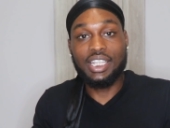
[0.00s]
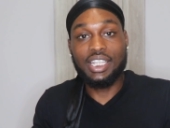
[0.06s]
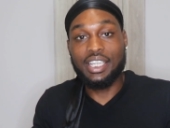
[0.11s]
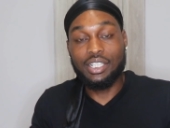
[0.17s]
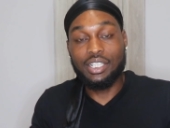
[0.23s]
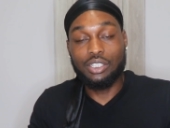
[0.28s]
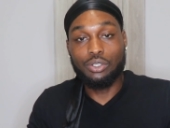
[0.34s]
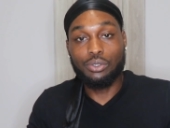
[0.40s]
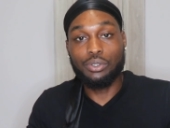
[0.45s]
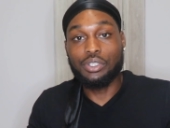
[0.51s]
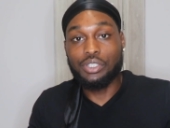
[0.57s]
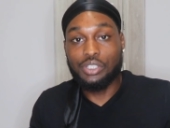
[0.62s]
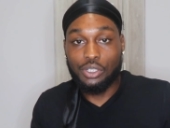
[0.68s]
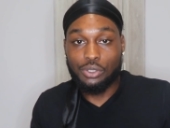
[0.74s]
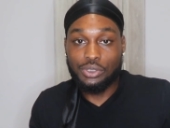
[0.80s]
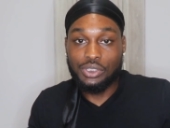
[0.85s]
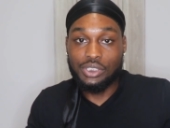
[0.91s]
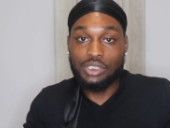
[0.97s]
take a lower
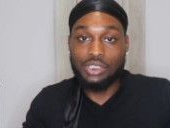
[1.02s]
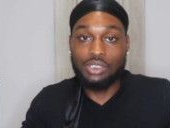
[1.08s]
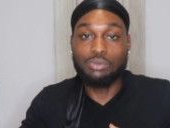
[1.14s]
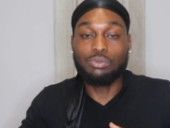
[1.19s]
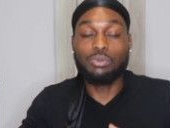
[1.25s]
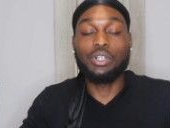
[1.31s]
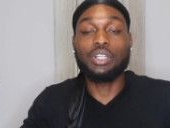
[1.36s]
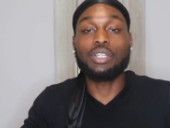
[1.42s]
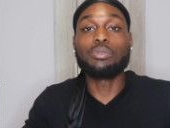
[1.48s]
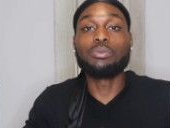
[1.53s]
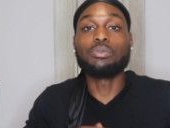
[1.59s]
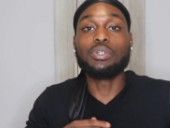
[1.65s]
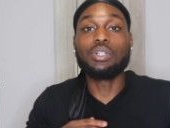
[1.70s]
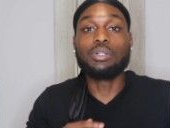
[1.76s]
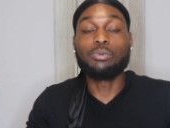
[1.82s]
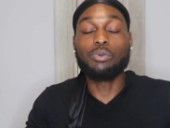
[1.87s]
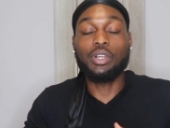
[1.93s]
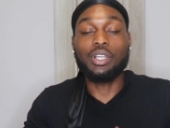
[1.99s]
dosage and work
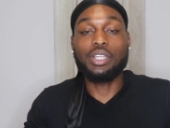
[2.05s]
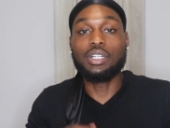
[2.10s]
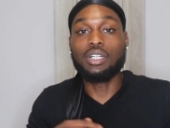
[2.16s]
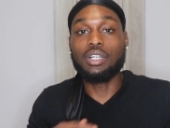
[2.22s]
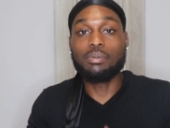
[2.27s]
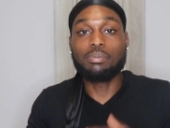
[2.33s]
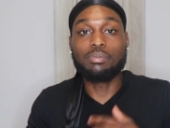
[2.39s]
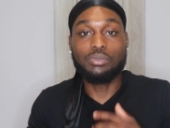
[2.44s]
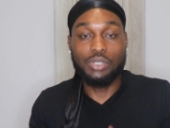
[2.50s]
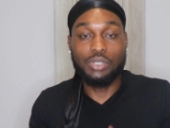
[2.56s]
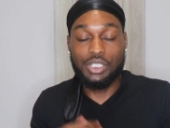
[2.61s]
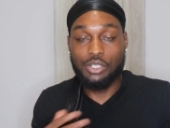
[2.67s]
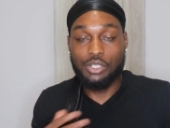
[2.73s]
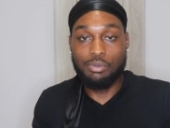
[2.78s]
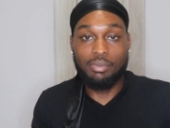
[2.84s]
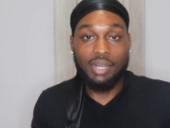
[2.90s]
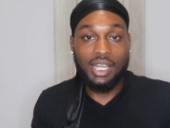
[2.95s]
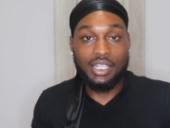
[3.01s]
it up in
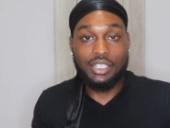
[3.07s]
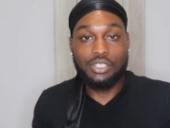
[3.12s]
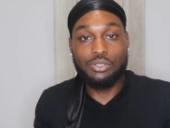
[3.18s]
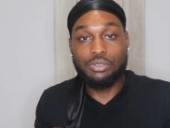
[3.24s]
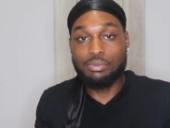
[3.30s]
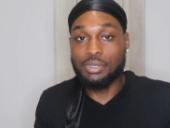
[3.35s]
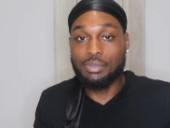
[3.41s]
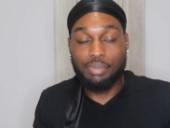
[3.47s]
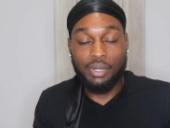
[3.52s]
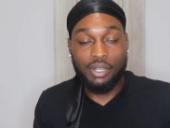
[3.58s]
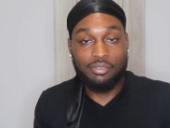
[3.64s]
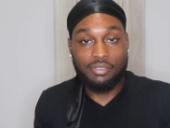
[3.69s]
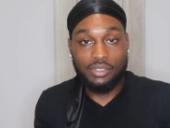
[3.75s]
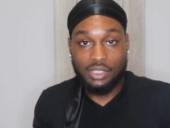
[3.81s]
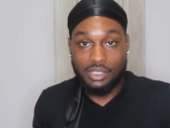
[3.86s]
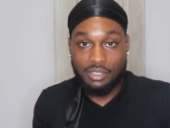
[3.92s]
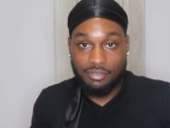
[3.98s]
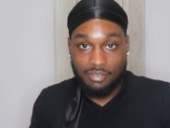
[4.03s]
your body, you'll be
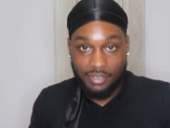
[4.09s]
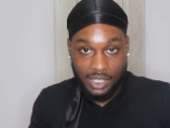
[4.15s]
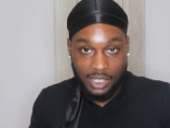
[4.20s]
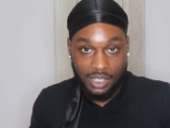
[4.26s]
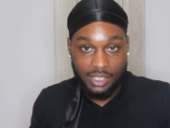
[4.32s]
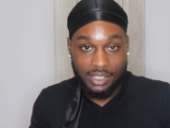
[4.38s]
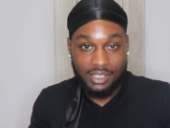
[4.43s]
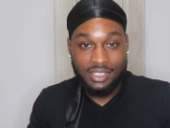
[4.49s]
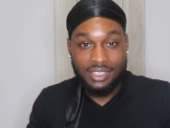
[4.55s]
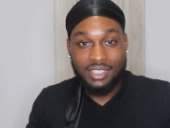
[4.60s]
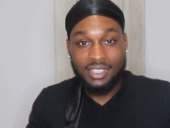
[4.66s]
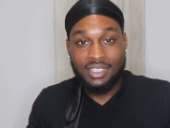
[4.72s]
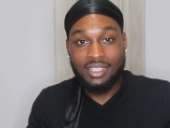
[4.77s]
perfectly fine.